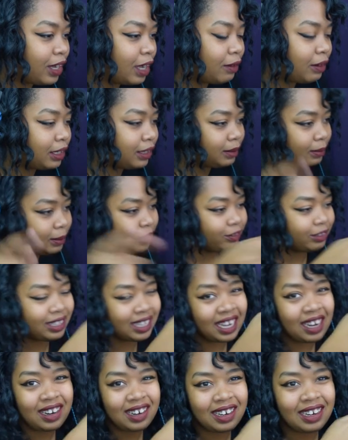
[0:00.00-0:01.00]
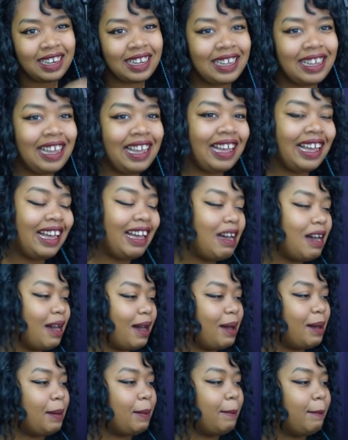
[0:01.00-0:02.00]
I want it to be over there,
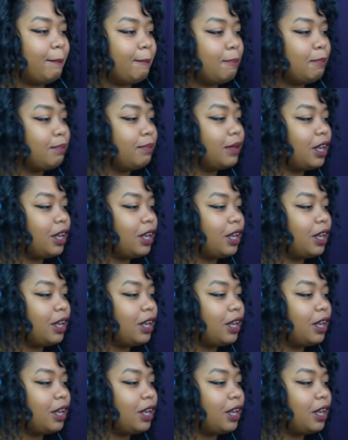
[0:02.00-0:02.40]
on